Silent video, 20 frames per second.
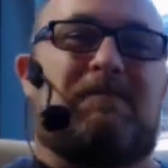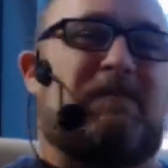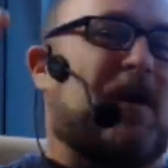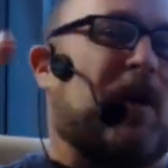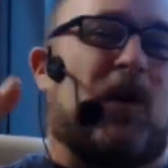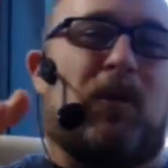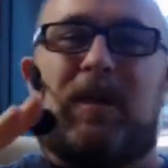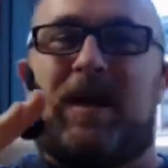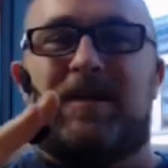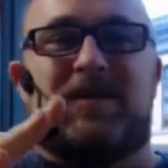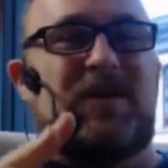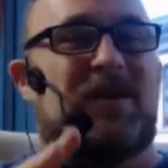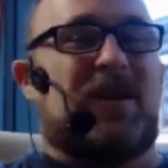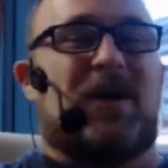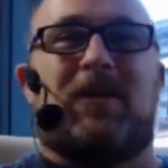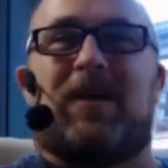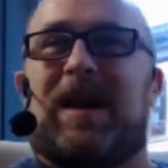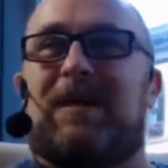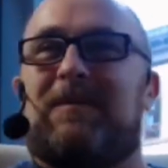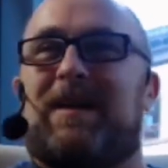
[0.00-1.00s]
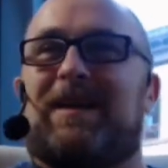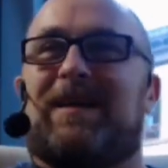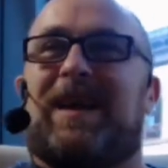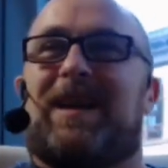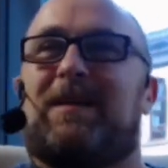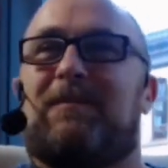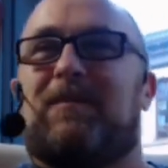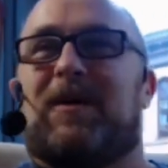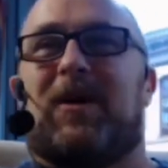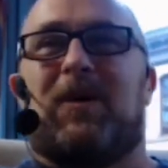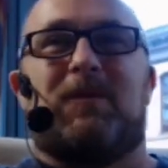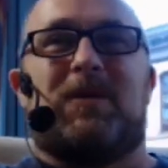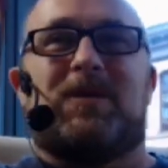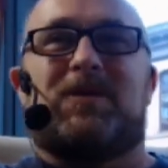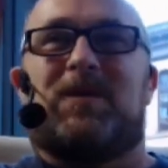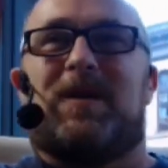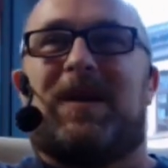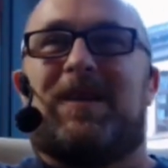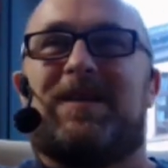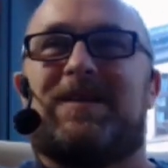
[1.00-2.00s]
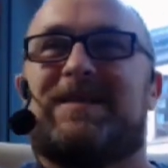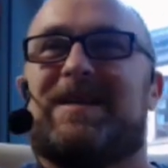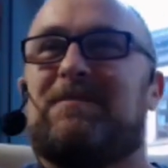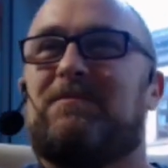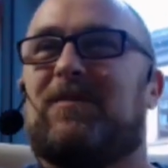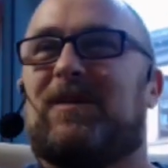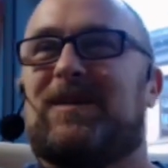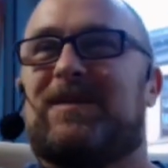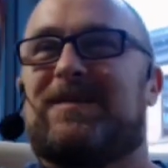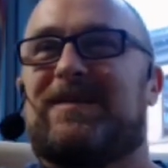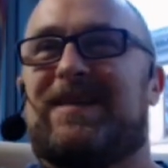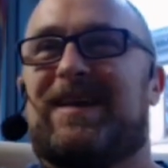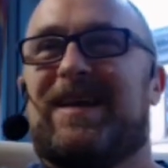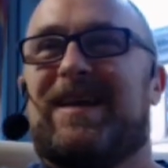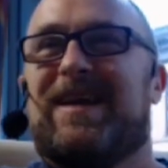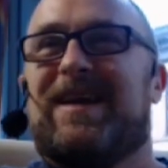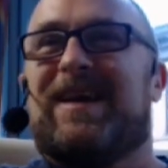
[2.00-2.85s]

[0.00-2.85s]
pyramids you know what i mean like a pyramid's one of the simplest